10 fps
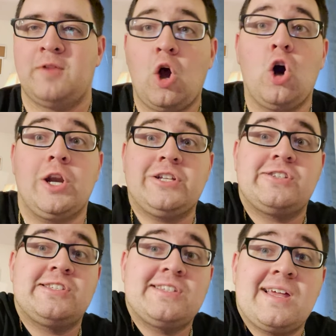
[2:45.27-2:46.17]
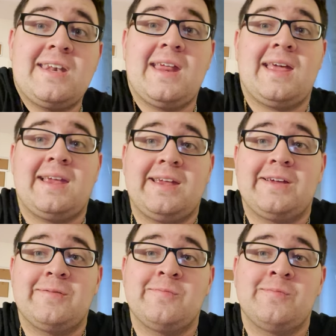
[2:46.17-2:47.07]
On a Sunday,
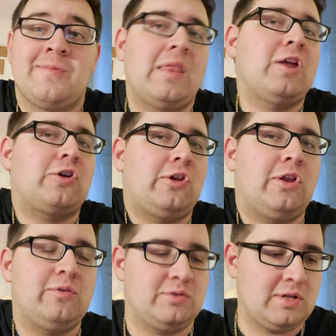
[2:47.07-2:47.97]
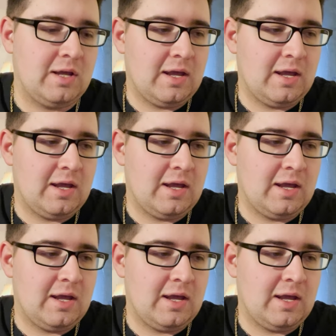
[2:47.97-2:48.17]
they're closed.